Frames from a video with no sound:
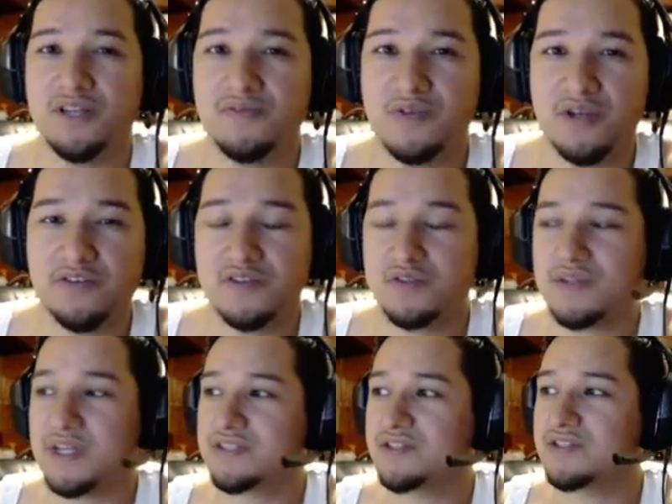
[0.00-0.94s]
If you have 2
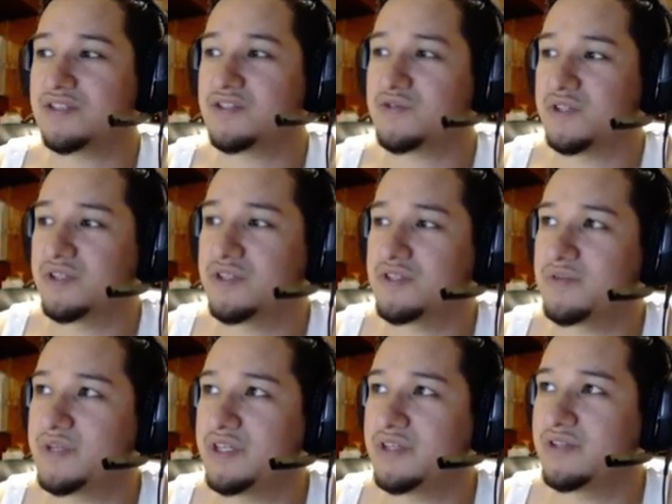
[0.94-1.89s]
Lancers, it's really good to
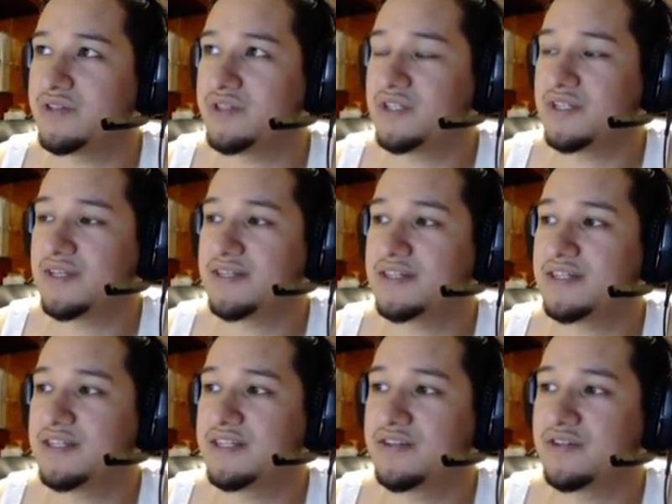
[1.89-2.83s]
be using like
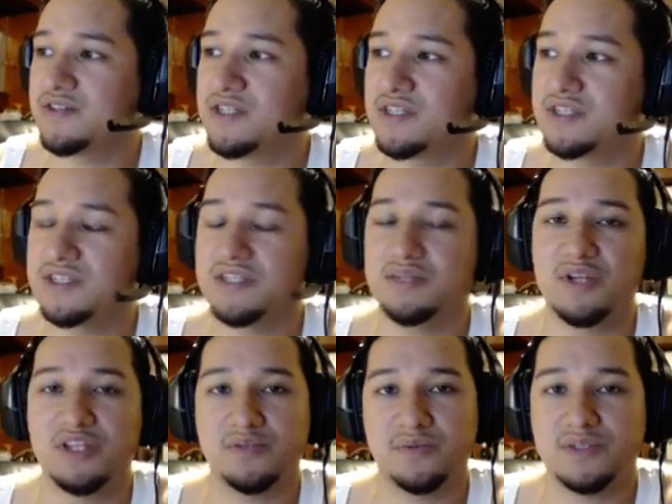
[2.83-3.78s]
an Ether Exchange and then
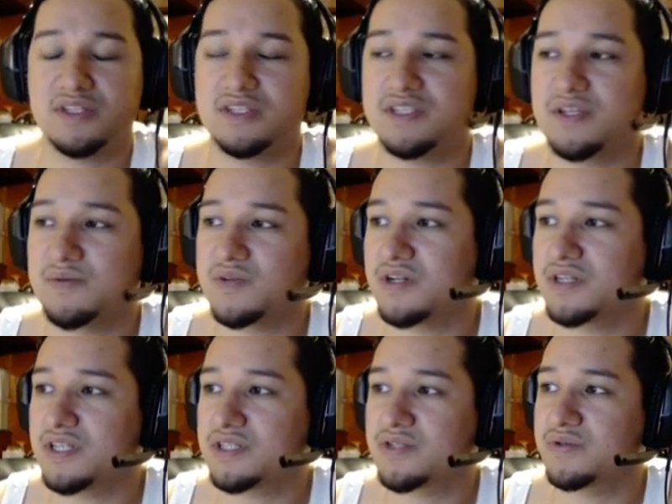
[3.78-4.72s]
Night Splitsing the same target.
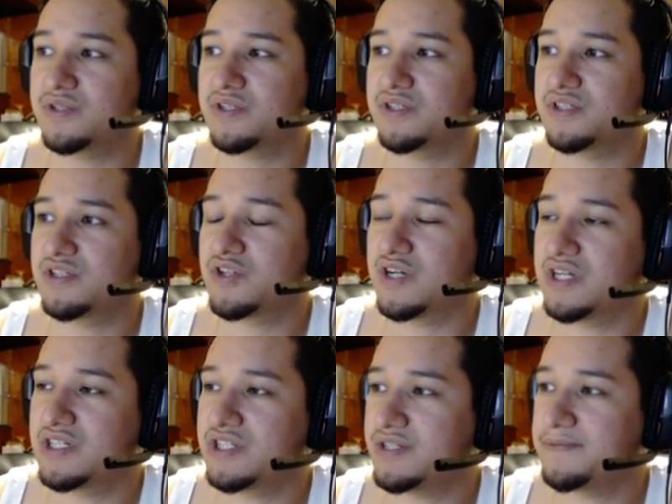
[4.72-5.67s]
That's a really good
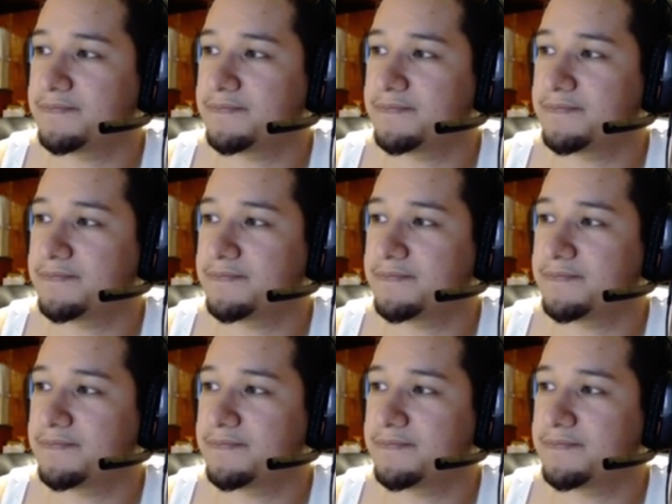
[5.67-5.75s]
strategy.